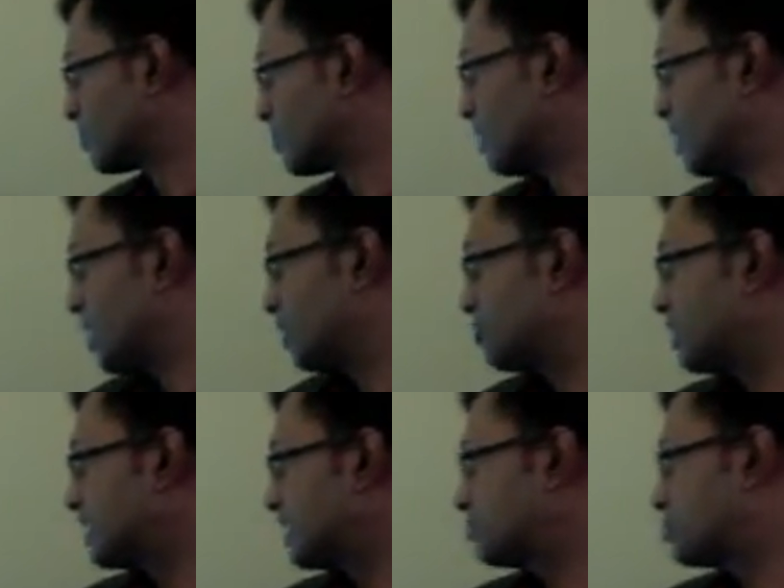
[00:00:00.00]
If you look at the
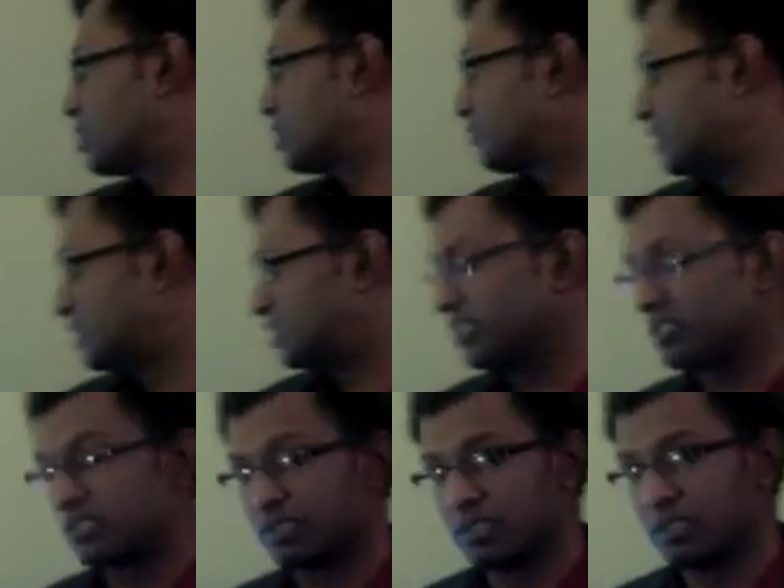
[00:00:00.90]
product features,
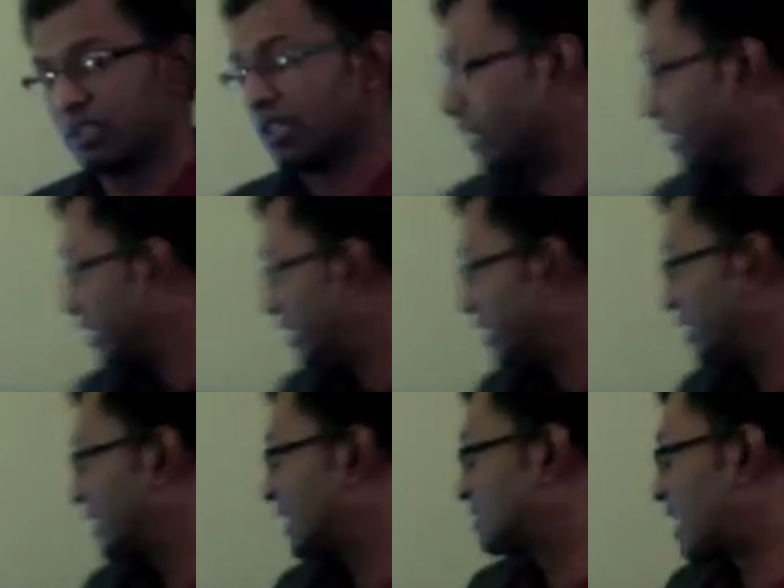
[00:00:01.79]
it has
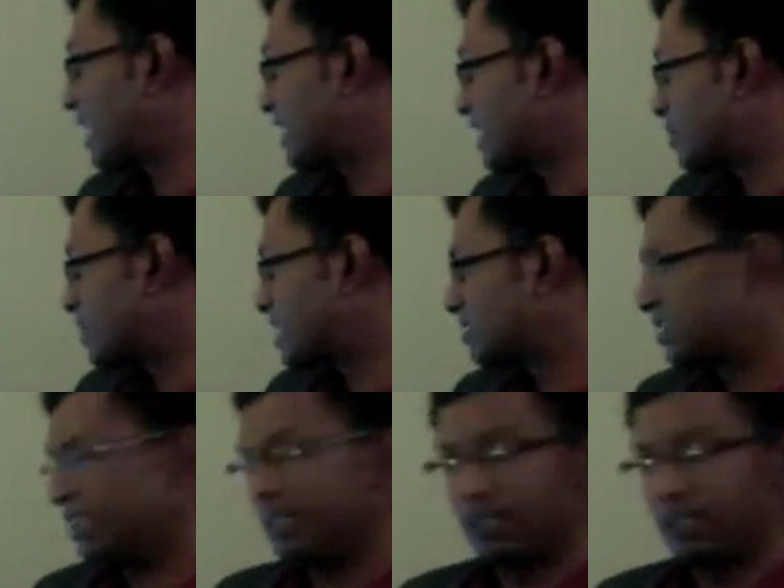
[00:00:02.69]
high capacity,